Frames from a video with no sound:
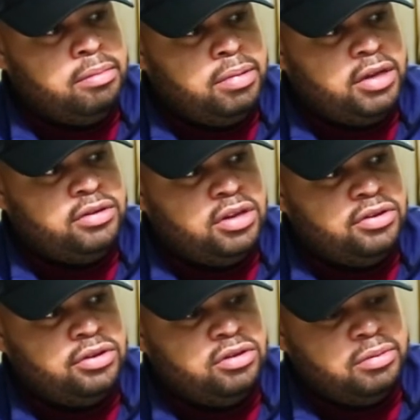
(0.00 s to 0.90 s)

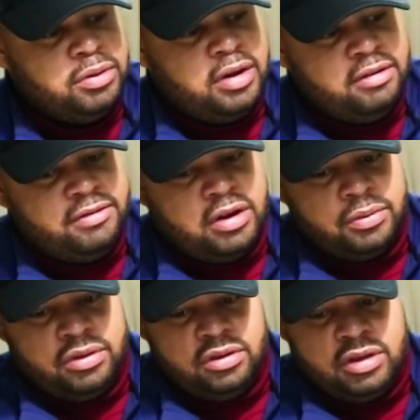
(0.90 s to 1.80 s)
PlayStation, to be quite frank
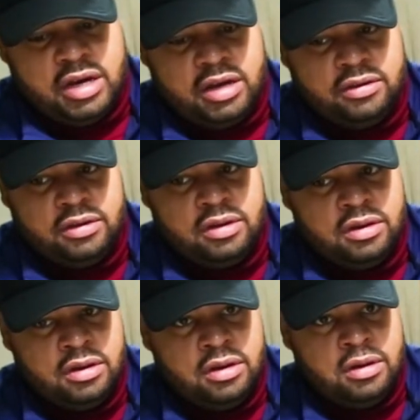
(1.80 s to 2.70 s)
with you guys.
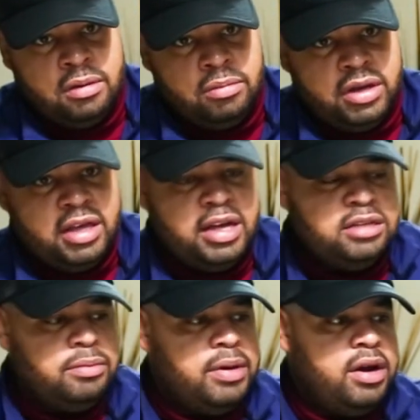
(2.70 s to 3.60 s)
But yeah,
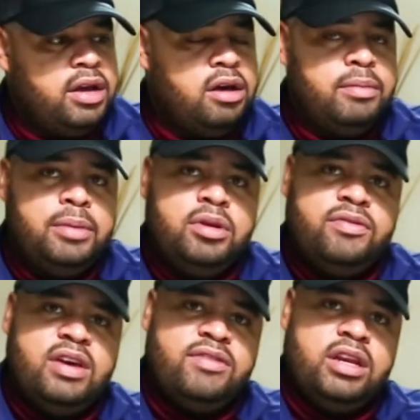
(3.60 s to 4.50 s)
that's about it. Let me know
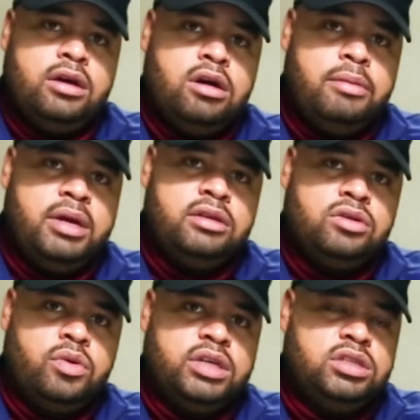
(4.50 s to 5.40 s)
if you have any comments,
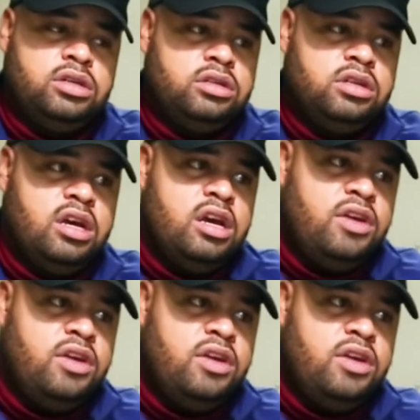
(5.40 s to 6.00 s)
questions.